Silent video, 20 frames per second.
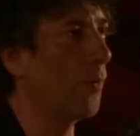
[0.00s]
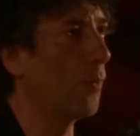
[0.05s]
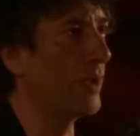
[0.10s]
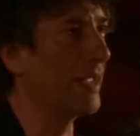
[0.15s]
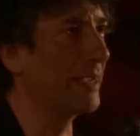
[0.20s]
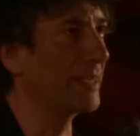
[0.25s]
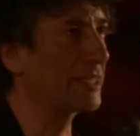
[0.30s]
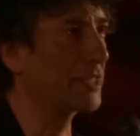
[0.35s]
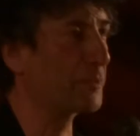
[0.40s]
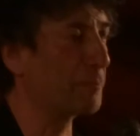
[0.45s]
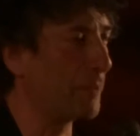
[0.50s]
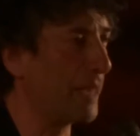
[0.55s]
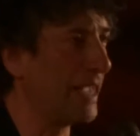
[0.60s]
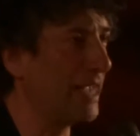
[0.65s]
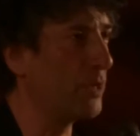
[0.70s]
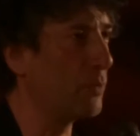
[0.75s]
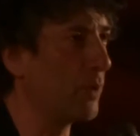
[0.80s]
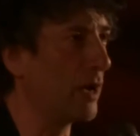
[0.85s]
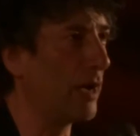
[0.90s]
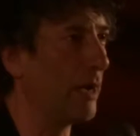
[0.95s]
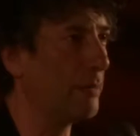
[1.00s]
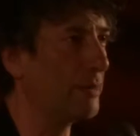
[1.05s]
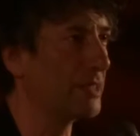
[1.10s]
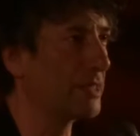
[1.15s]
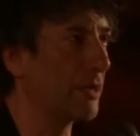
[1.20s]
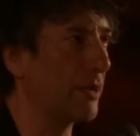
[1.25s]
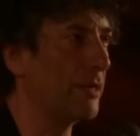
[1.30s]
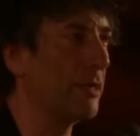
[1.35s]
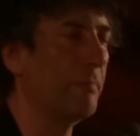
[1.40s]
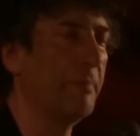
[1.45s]
We explained where I was
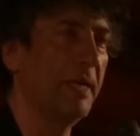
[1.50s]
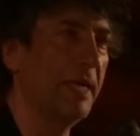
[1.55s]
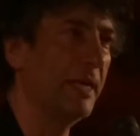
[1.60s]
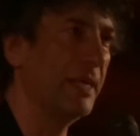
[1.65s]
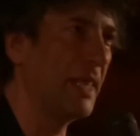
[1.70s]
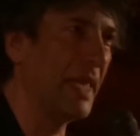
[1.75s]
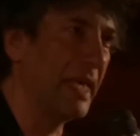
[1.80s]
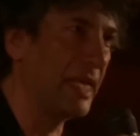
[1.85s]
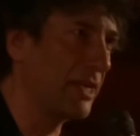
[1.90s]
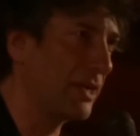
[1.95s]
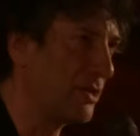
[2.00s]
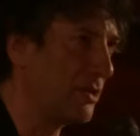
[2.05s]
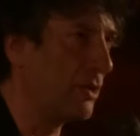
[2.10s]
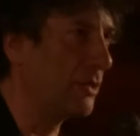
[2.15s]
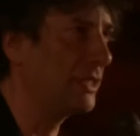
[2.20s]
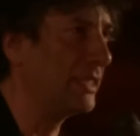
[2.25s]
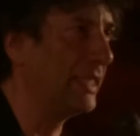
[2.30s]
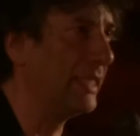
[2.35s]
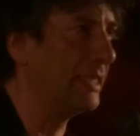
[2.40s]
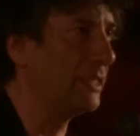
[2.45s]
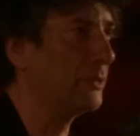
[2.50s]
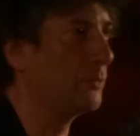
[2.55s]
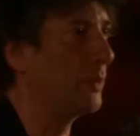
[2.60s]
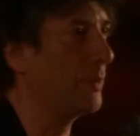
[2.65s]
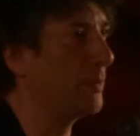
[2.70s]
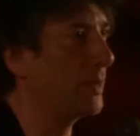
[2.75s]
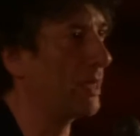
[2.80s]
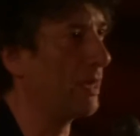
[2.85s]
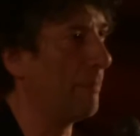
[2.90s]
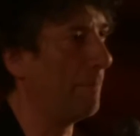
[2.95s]
going to be. They got it.
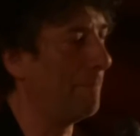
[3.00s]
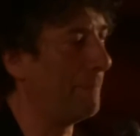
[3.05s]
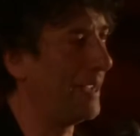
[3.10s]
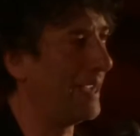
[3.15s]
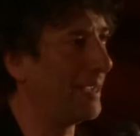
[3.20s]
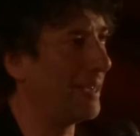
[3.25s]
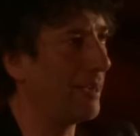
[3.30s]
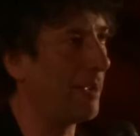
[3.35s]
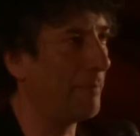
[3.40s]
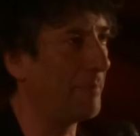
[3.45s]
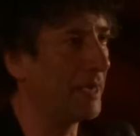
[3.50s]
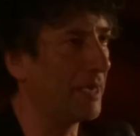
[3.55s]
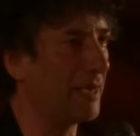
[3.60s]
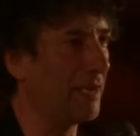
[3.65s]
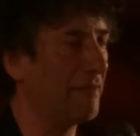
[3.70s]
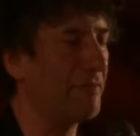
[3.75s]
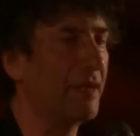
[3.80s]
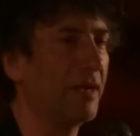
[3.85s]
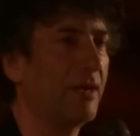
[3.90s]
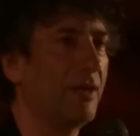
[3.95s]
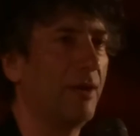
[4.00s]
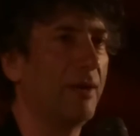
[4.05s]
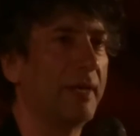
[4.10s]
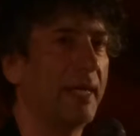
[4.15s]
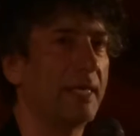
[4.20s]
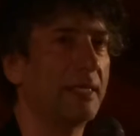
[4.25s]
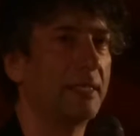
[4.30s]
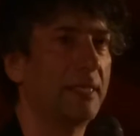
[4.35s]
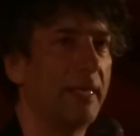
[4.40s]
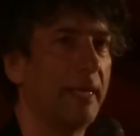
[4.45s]
We were going to pick it up at 11 o'clock
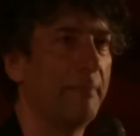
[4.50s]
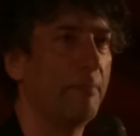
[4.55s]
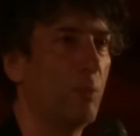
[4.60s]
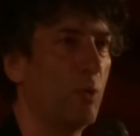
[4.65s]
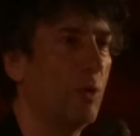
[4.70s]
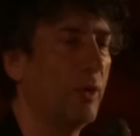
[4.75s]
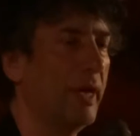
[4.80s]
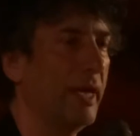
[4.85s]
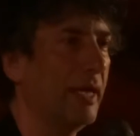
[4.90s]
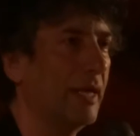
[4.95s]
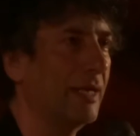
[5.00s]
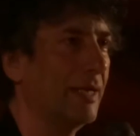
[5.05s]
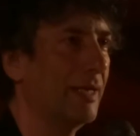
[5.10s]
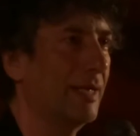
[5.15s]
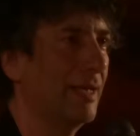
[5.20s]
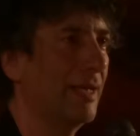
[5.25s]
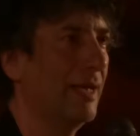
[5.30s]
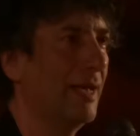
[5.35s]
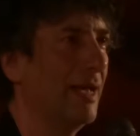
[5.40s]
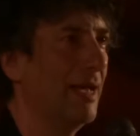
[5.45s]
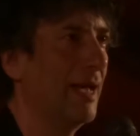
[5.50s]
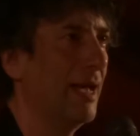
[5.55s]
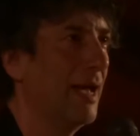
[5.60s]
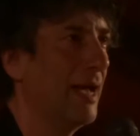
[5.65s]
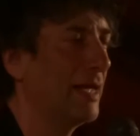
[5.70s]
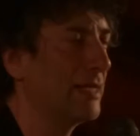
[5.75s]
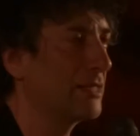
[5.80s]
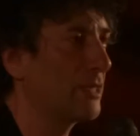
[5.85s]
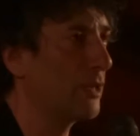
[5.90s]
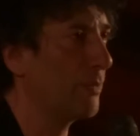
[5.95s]
yesterday morning.
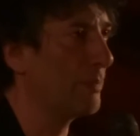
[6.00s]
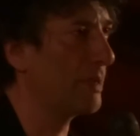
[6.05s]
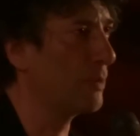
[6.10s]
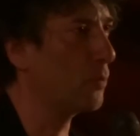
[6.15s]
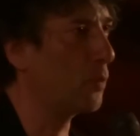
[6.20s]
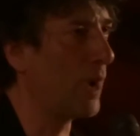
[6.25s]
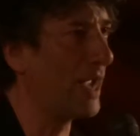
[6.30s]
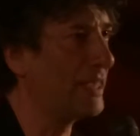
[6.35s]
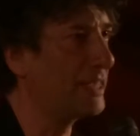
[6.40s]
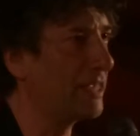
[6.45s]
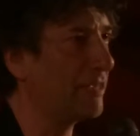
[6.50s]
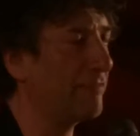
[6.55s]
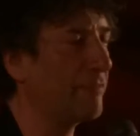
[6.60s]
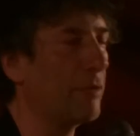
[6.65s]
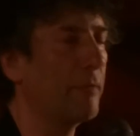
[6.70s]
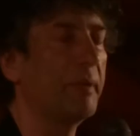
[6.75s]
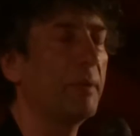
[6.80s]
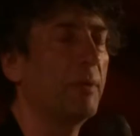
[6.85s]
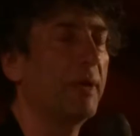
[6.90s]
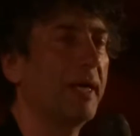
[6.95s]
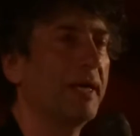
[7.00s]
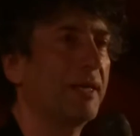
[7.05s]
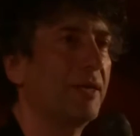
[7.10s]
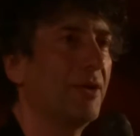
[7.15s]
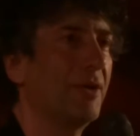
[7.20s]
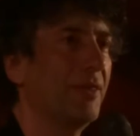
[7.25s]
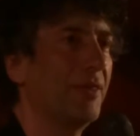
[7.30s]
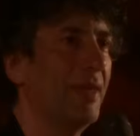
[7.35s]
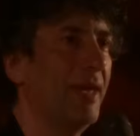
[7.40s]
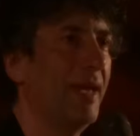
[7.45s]
And so they were waiting for me when I
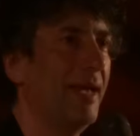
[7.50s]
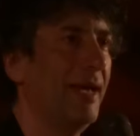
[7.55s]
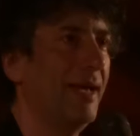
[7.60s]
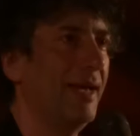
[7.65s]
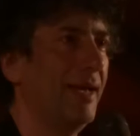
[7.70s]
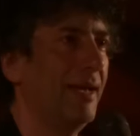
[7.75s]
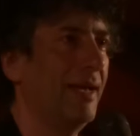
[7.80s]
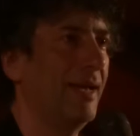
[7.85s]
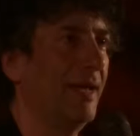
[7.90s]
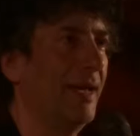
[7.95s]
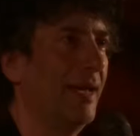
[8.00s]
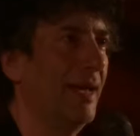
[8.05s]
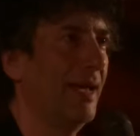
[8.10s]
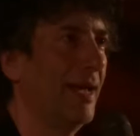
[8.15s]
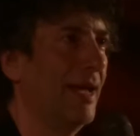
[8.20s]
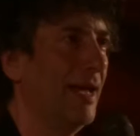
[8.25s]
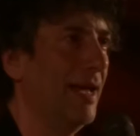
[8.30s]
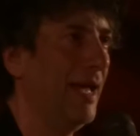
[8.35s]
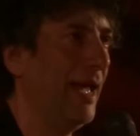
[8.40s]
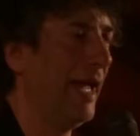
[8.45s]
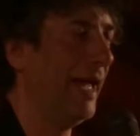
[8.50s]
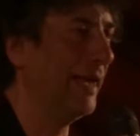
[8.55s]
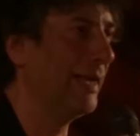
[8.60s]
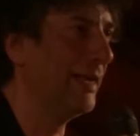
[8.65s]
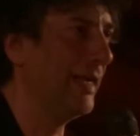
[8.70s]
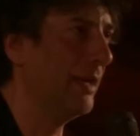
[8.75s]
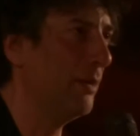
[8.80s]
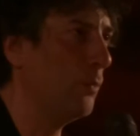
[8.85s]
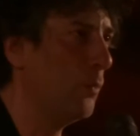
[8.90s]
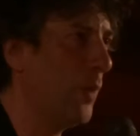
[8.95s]
got there.
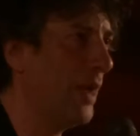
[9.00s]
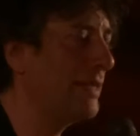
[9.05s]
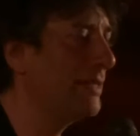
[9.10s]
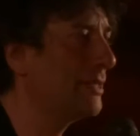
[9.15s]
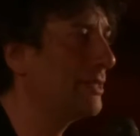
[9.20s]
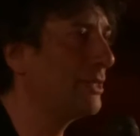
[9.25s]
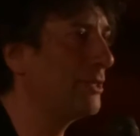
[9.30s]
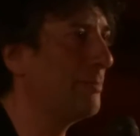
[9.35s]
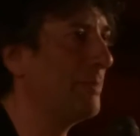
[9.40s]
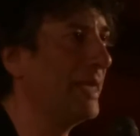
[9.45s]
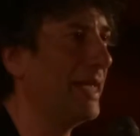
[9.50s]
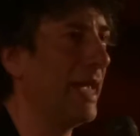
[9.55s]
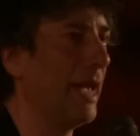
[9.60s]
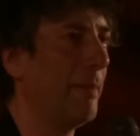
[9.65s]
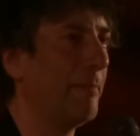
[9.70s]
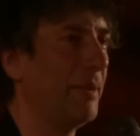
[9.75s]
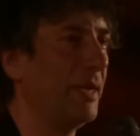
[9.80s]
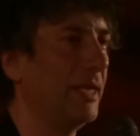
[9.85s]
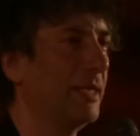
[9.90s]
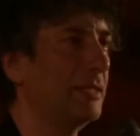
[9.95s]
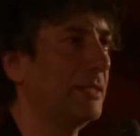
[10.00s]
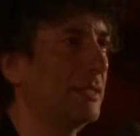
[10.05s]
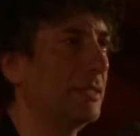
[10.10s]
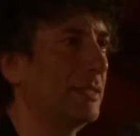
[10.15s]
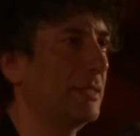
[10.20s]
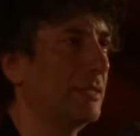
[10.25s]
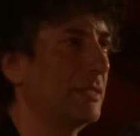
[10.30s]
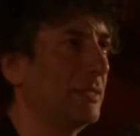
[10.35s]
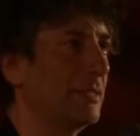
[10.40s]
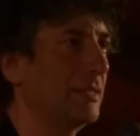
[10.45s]
And it went to
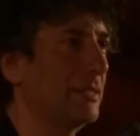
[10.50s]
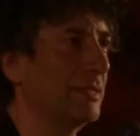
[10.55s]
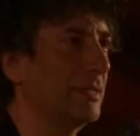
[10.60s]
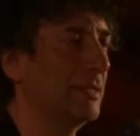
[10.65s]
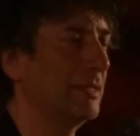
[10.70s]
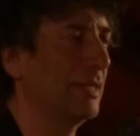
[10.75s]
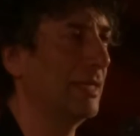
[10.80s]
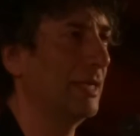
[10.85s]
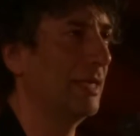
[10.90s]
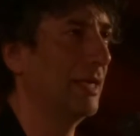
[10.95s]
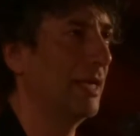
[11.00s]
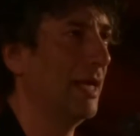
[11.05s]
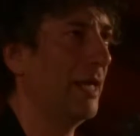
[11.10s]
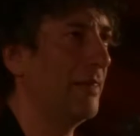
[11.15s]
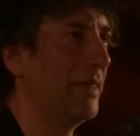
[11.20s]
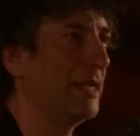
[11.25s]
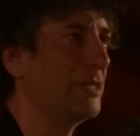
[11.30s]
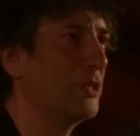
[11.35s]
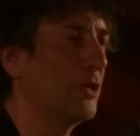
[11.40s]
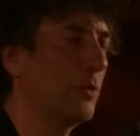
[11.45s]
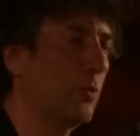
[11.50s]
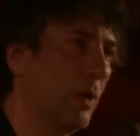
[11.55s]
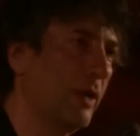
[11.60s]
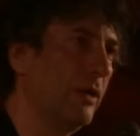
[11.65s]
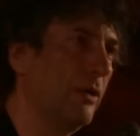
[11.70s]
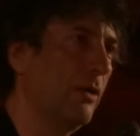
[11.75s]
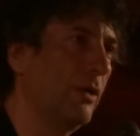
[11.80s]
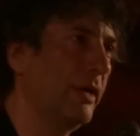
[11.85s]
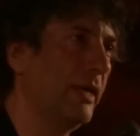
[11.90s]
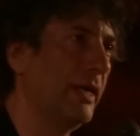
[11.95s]
Minneapolis. And they took
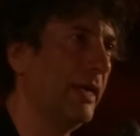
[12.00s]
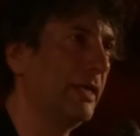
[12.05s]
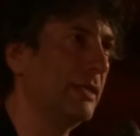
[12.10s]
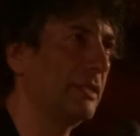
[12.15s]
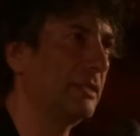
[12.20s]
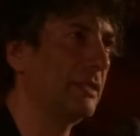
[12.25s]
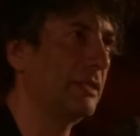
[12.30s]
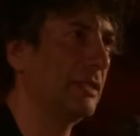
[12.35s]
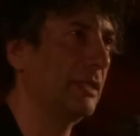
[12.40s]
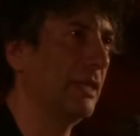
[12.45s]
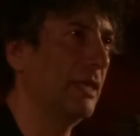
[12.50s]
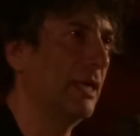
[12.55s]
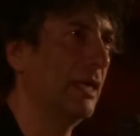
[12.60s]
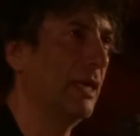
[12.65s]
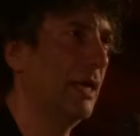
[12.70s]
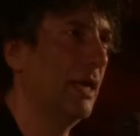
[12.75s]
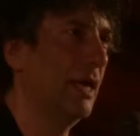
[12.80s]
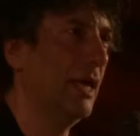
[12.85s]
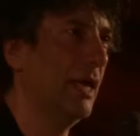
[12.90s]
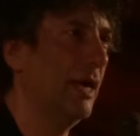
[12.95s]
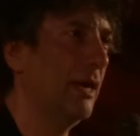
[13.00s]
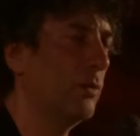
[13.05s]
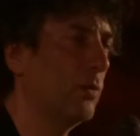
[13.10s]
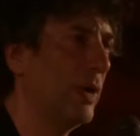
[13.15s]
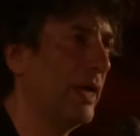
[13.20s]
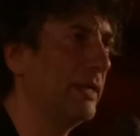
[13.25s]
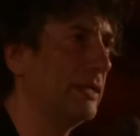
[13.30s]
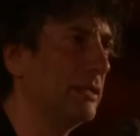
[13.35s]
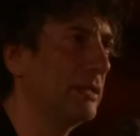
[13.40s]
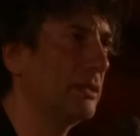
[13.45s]
one look at it and
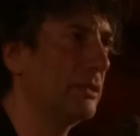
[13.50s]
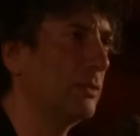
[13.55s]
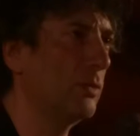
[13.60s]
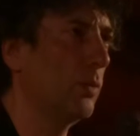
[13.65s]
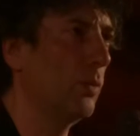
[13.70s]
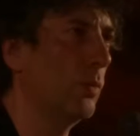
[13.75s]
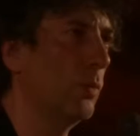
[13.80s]
went,